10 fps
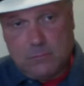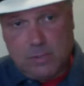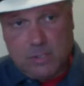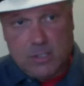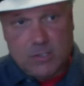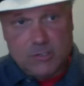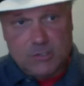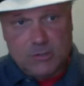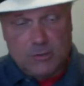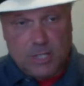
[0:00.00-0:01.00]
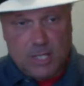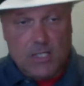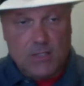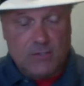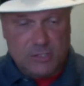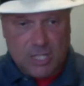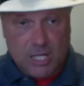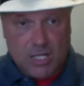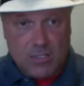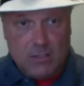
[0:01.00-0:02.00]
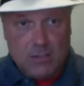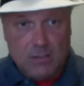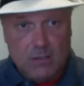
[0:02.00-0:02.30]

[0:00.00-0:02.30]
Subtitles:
because they're taking the side.